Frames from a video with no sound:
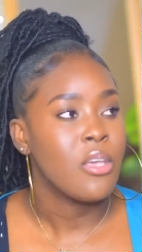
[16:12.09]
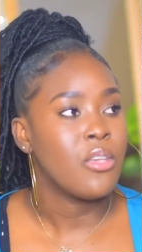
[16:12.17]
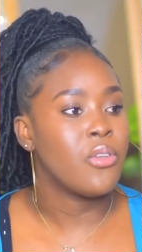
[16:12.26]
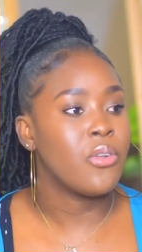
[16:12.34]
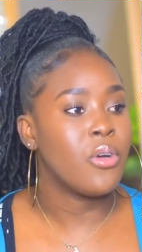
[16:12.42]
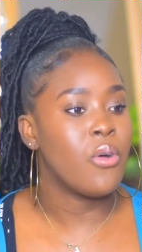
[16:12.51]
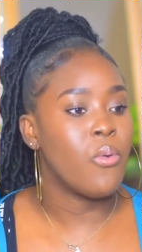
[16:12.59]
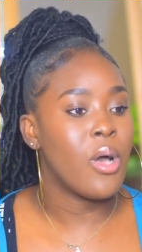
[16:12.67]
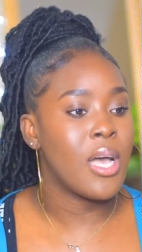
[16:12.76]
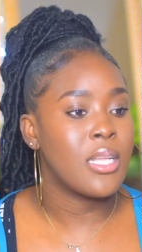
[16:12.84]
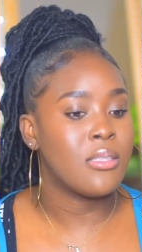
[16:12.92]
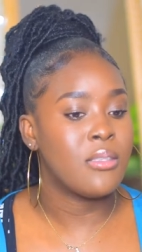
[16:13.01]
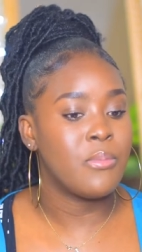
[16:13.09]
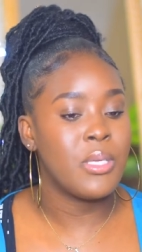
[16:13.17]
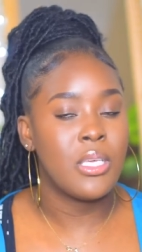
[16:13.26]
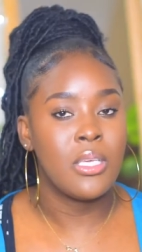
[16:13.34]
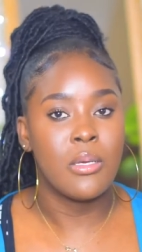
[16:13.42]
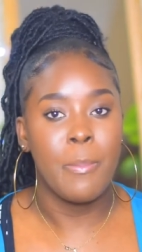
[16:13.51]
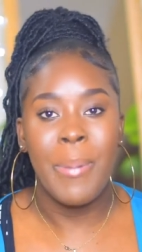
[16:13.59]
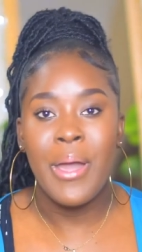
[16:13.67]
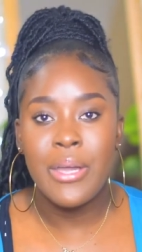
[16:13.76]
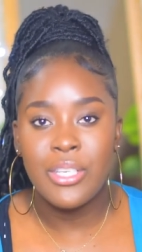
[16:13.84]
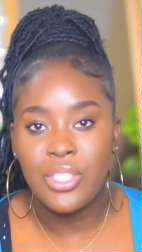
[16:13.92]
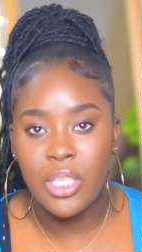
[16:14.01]
You don't want to be
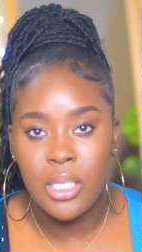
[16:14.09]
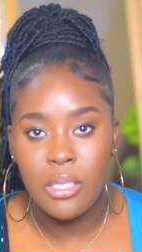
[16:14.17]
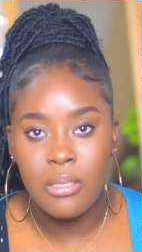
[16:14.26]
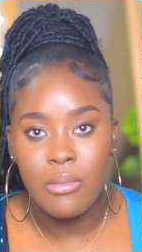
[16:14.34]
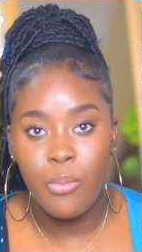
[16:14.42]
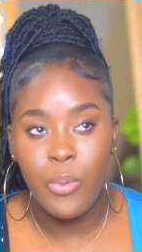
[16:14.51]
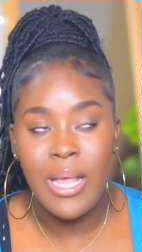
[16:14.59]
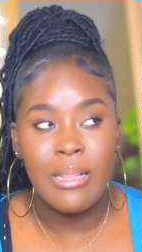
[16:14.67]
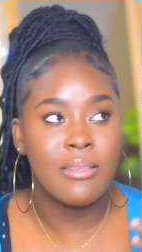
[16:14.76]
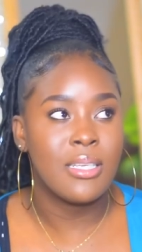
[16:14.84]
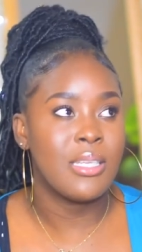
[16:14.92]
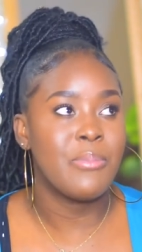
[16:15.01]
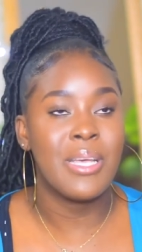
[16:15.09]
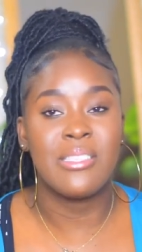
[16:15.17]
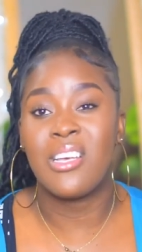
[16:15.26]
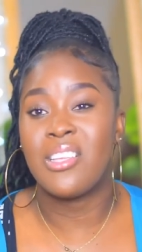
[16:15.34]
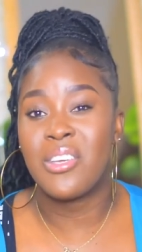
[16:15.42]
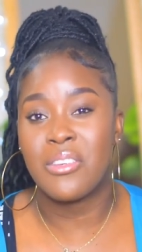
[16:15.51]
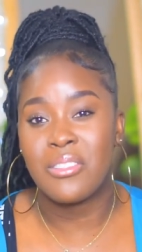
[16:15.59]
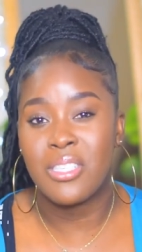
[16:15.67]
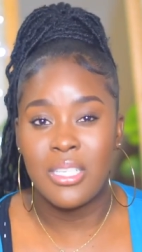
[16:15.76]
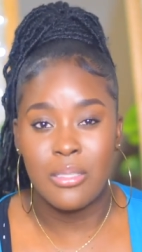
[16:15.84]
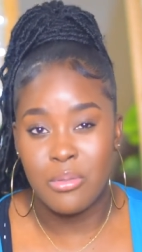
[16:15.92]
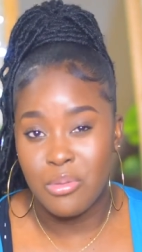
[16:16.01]
purging. Well, it depends on your
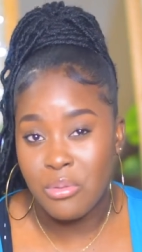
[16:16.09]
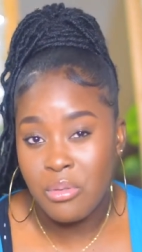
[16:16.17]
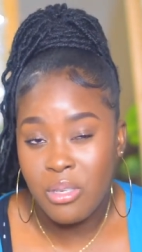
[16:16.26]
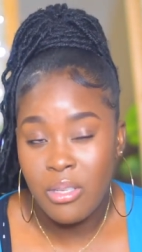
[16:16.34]
skin too.